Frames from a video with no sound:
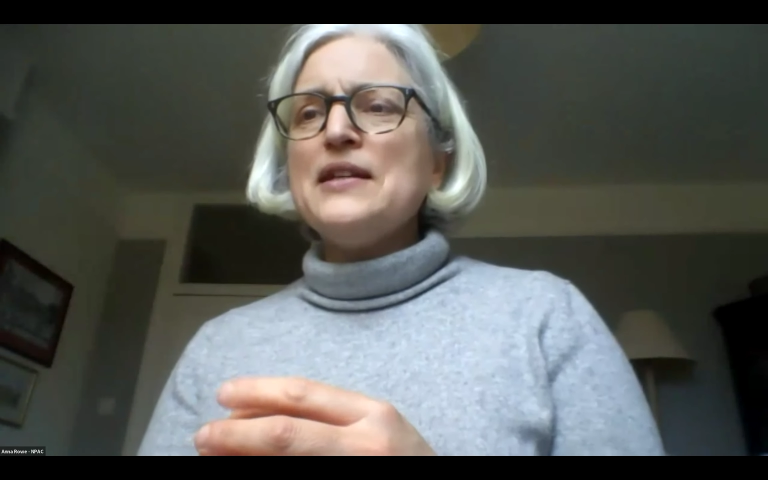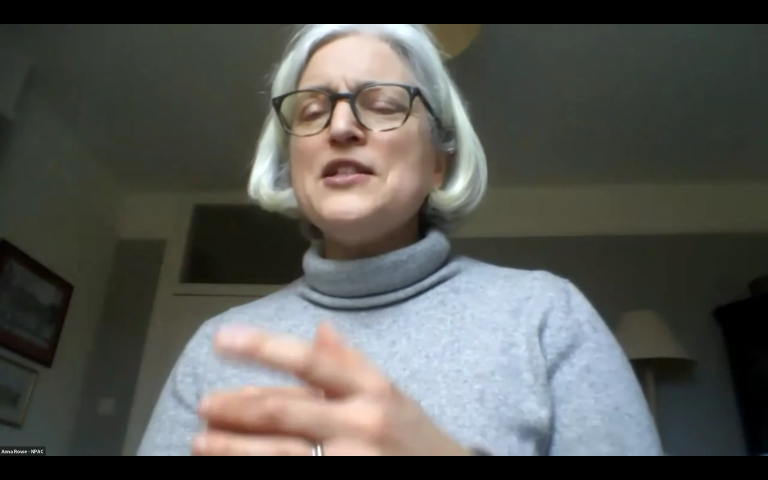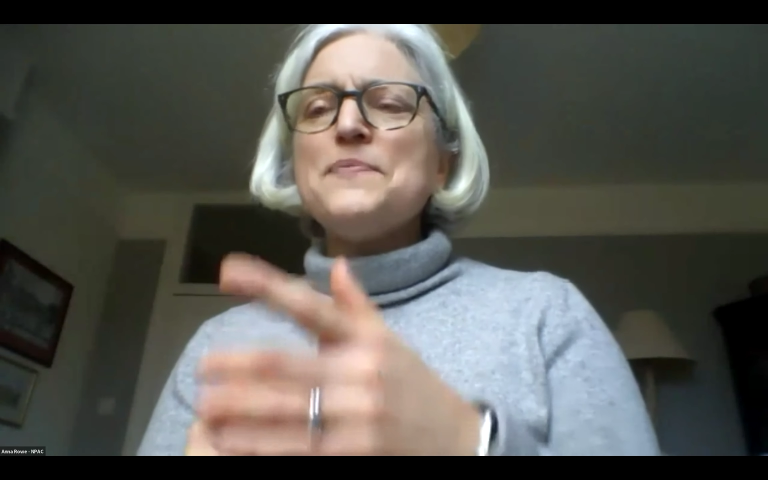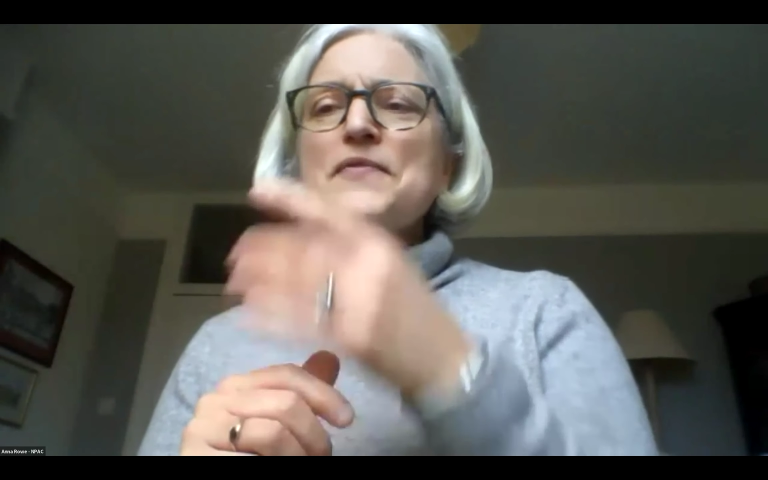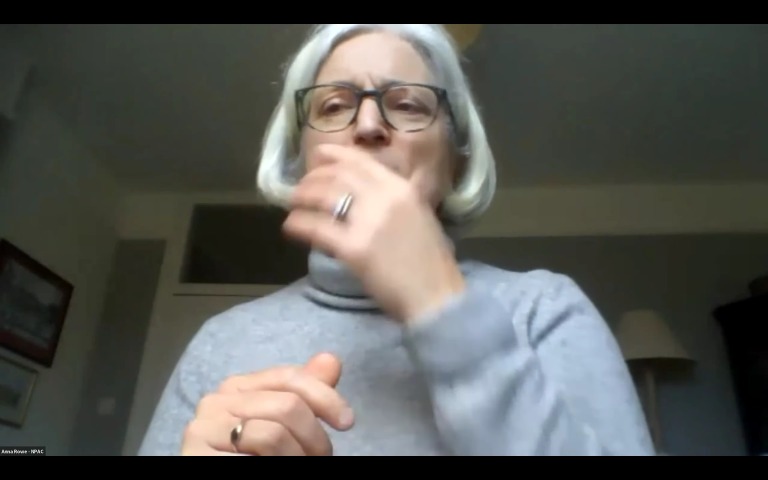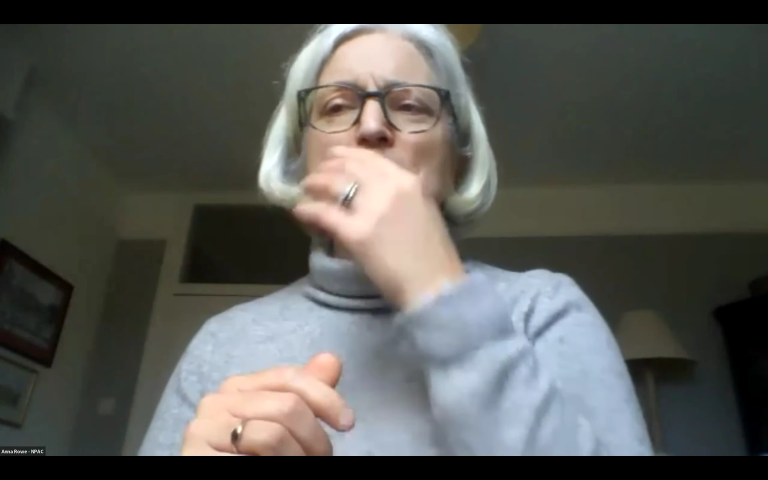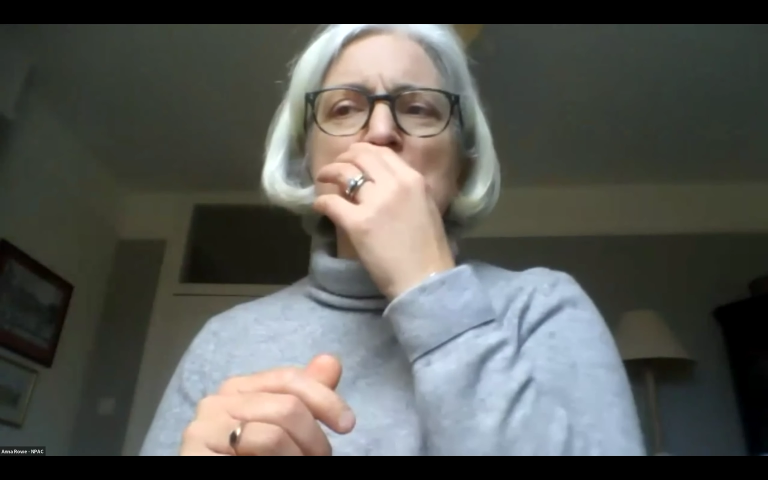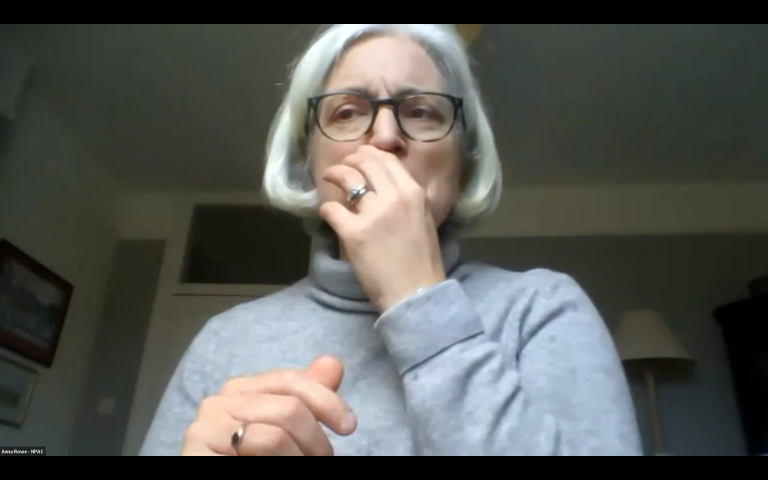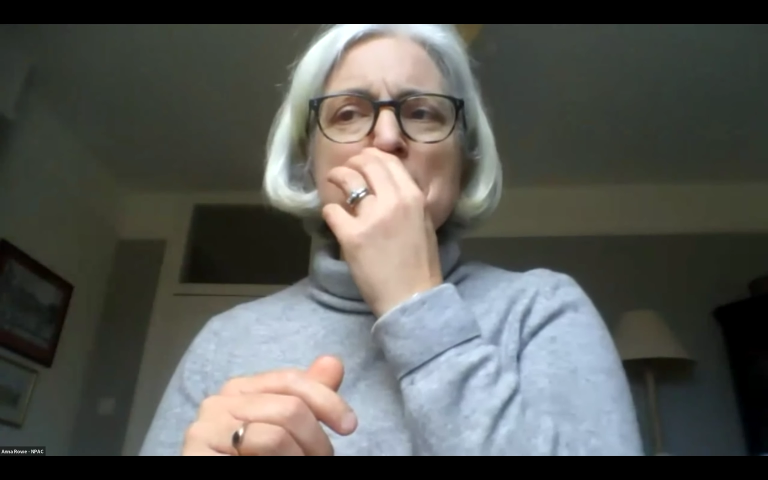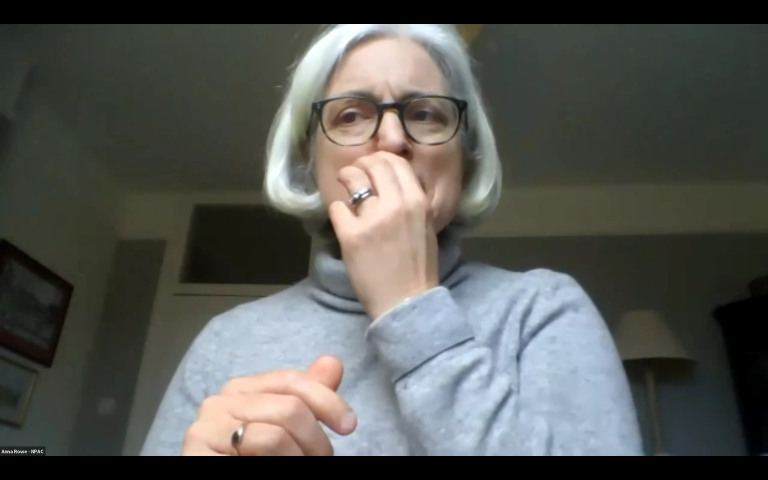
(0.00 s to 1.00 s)
Just before I
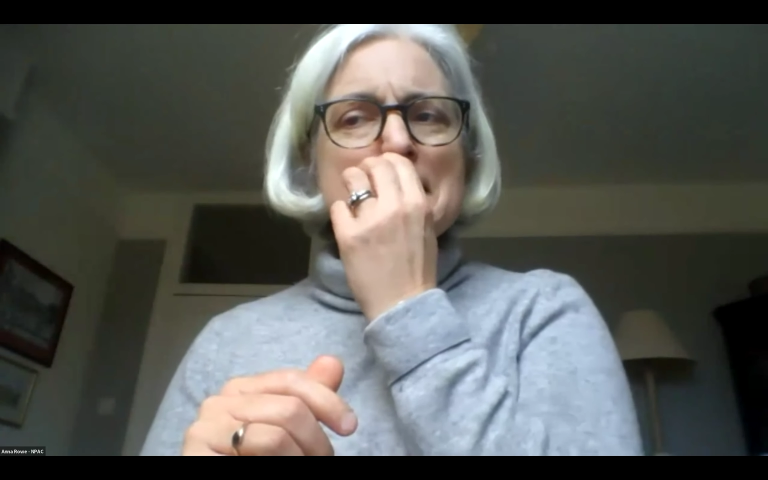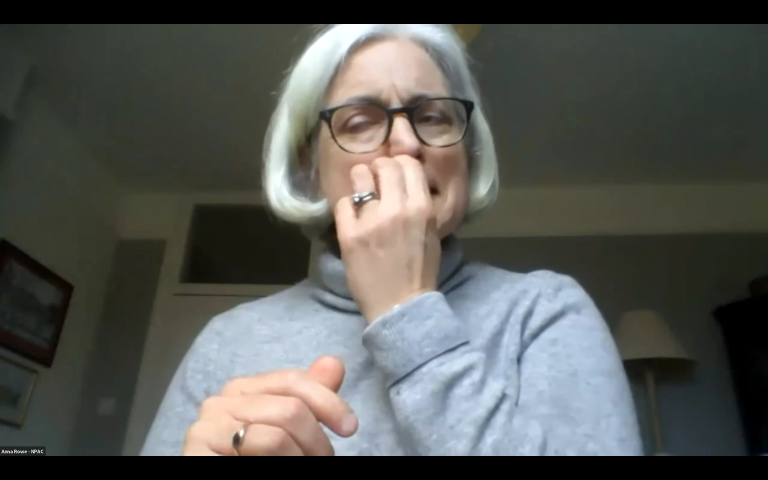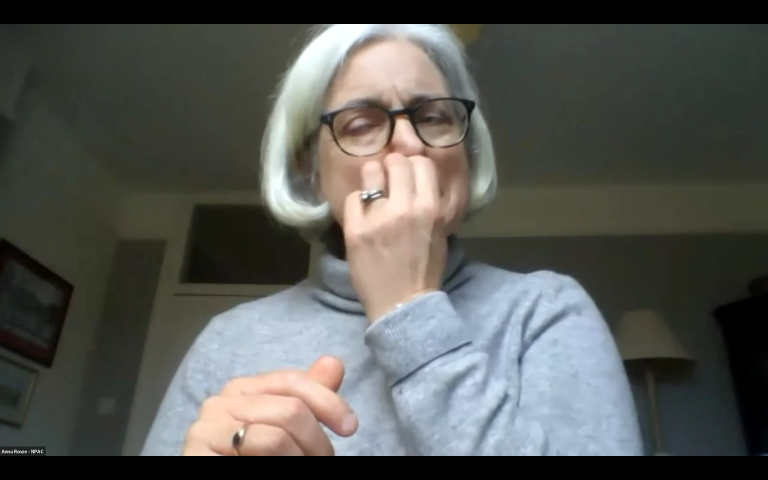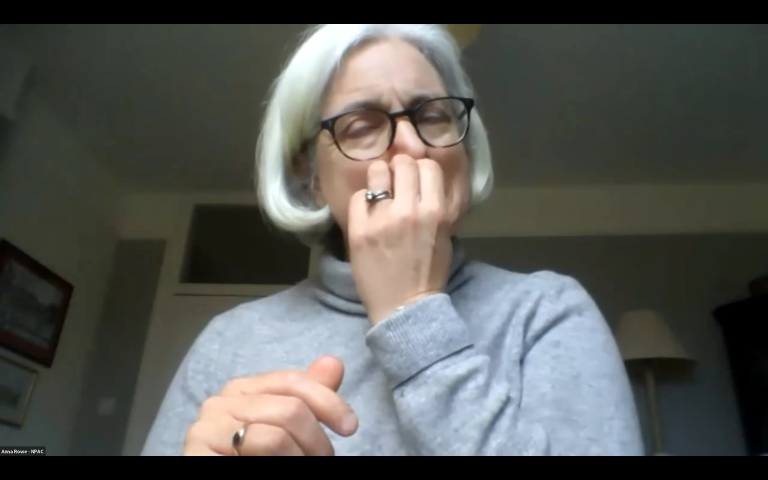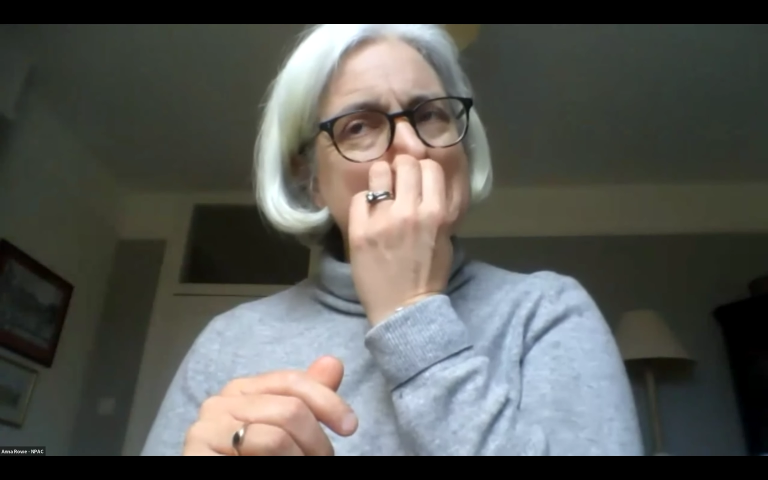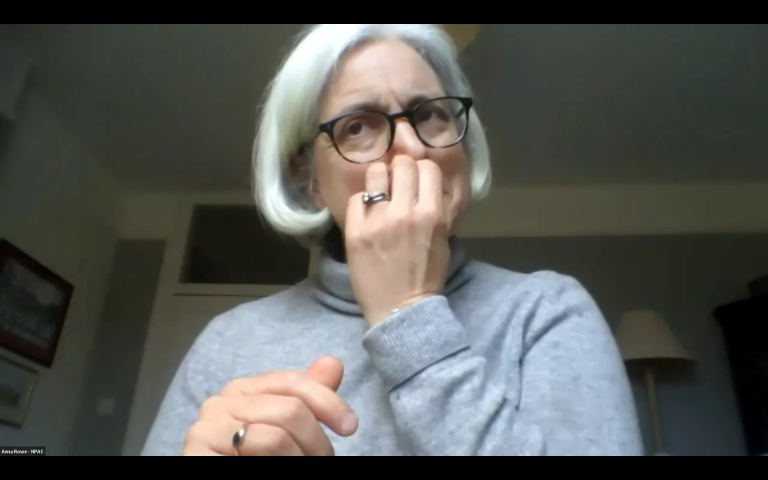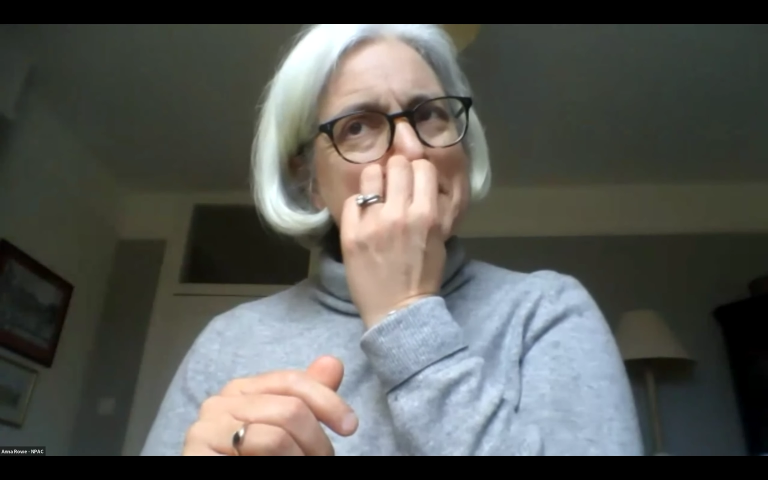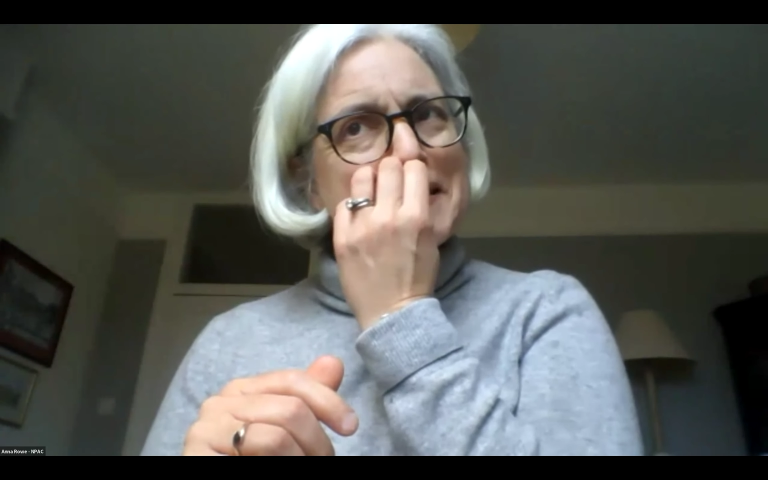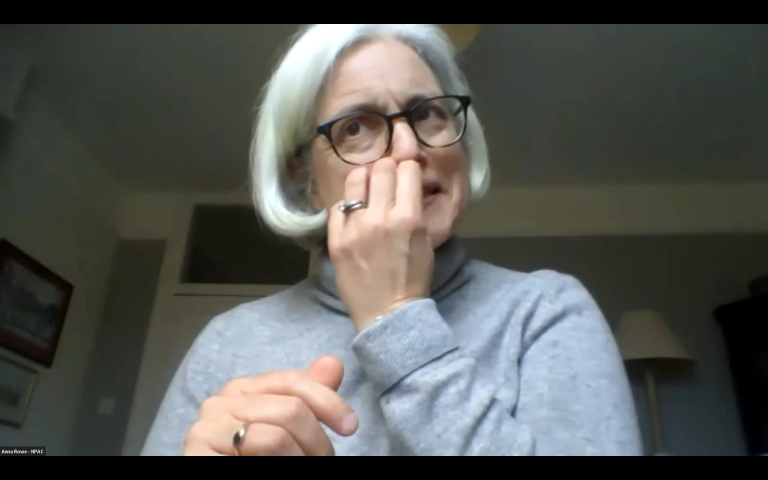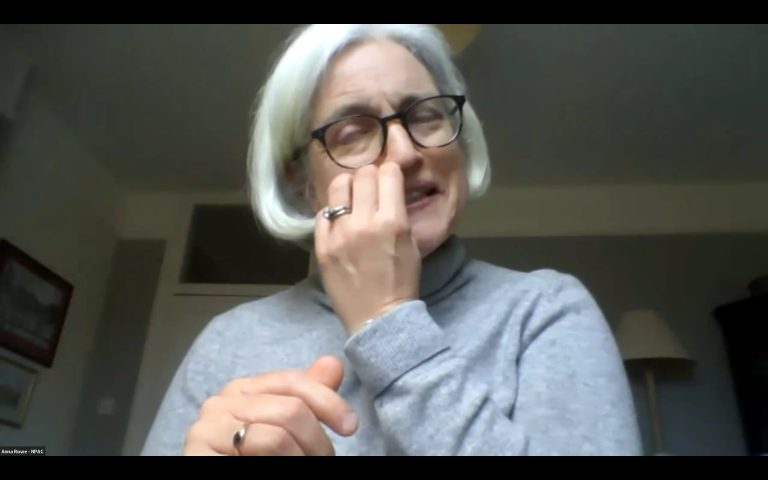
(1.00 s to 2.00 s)
come to Tulsi's
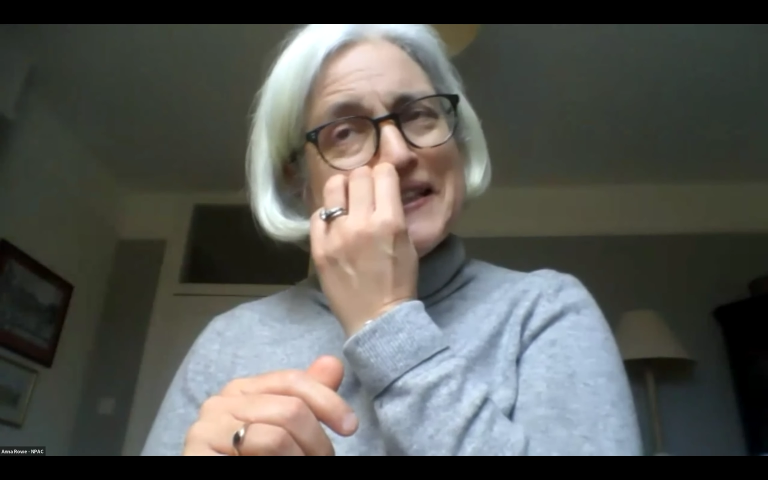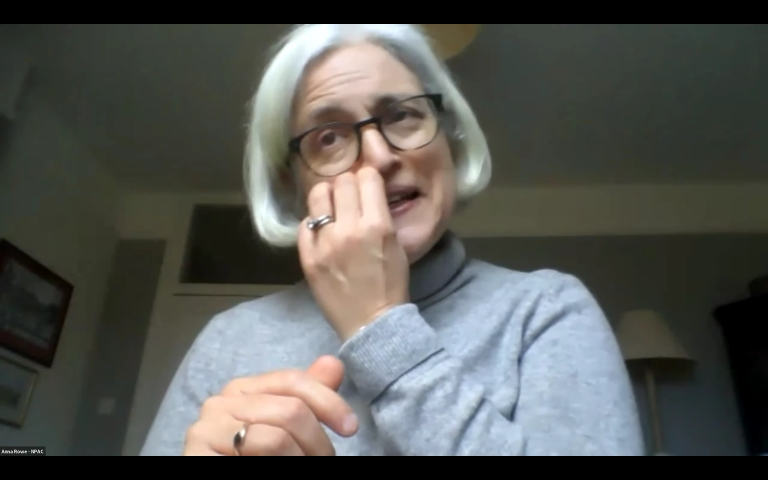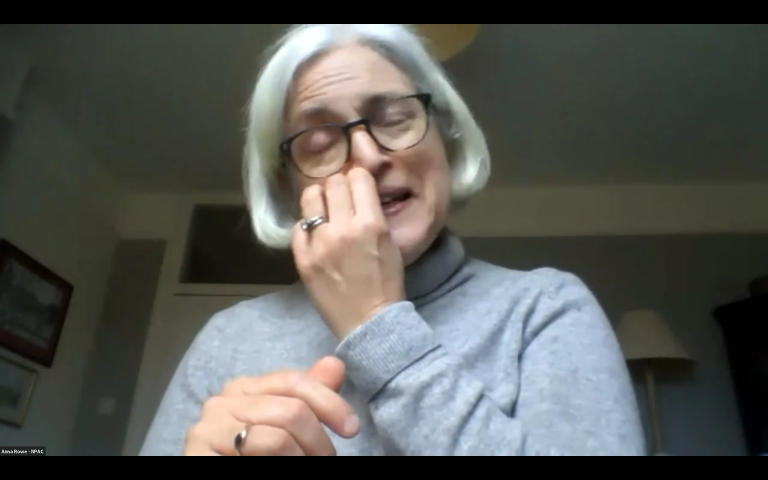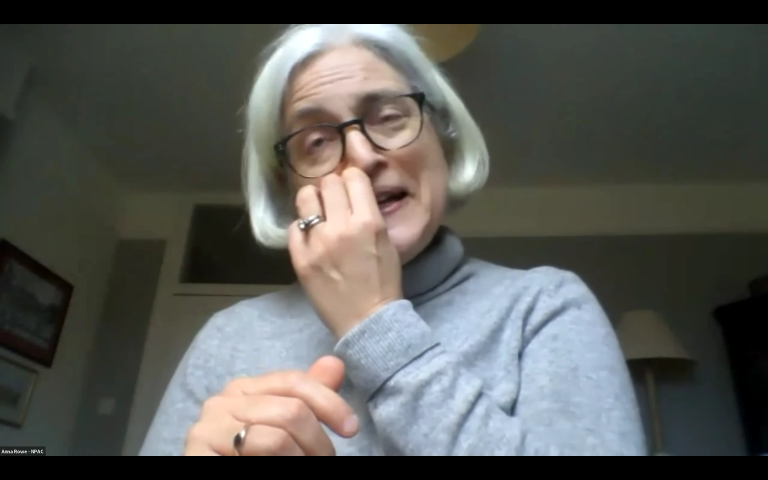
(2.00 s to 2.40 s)
question,